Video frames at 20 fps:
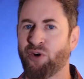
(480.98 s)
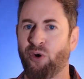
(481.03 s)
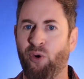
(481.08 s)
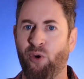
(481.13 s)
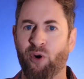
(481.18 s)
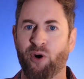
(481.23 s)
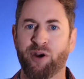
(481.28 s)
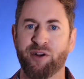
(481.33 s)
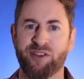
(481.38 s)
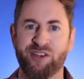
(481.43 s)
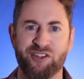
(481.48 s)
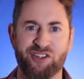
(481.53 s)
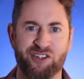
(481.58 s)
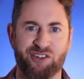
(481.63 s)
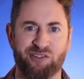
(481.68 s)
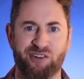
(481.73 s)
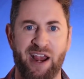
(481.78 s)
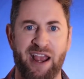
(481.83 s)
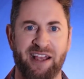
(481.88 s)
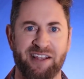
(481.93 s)
toward the
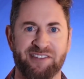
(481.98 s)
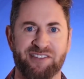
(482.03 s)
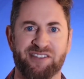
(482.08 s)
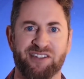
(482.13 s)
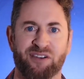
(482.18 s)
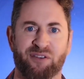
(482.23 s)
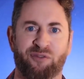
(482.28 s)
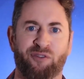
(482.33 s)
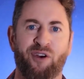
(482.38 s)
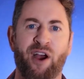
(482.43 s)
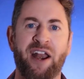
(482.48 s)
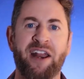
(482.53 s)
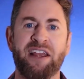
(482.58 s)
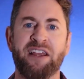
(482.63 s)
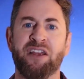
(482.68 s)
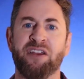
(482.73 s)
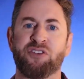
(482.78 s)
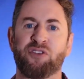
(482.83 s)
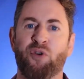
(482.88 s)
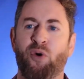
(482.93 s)
stress,
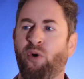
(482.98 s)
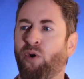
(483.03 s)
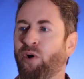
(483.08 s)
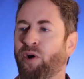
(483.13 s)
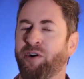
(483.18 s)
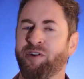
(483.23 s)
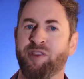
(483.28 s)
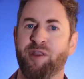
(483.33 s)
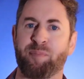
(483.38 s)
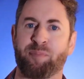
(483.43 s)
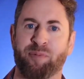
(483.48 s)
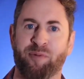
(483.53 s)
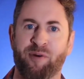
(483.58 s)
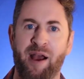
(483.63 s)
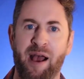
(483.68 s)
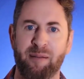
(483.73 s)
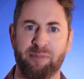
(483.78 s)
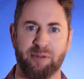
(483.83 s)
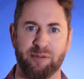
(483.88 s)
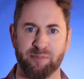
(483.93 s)
running toward the
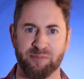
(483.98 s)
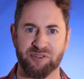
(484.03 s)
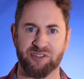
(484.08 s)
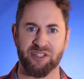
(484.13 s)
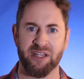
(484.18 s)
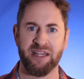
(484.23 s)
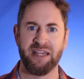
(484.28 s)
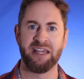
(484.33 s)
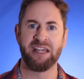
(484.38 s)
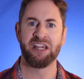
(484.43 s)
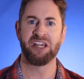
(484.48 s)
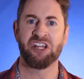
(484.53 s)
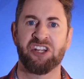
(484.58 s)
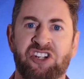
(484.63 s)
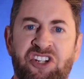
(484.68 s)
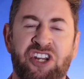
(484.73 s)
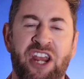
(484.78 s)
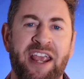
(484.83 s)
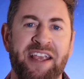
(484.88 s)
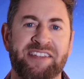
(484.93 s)
problems
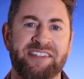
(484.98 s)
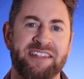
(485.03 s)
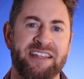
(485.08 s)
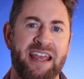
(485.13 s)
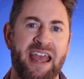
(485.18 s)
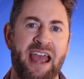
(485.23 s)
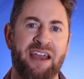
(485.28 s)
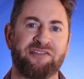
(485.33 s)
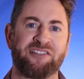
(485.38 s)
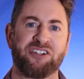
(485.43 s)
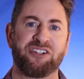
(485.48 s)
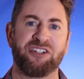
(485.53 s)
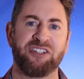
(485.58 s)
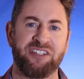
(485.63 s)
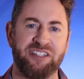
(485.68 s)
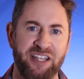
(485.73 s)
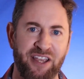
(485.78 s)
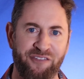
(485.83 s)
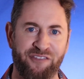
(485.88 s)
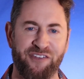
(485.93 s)
chasing after
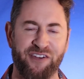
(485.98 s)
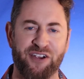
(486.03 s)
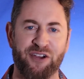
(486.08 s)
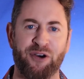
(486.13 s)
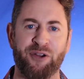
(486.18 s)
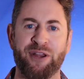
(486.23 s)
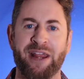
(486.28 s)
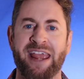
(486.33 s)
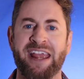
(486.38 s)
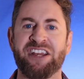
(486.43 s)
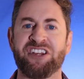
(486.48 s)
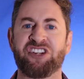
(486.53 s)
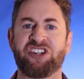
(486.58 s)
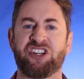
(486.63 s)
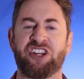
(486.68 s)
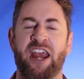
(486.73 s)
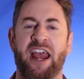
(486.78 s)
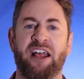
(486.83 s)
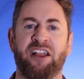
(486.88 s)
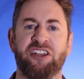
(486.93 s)
difficult and
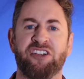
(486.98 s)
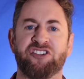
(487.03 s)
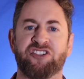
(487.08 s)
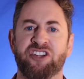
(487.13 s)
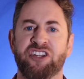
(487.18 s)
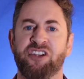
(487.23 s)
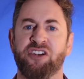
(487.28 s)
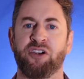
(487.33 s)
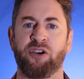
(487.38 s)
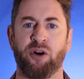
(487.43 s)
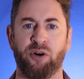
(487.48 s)
challenging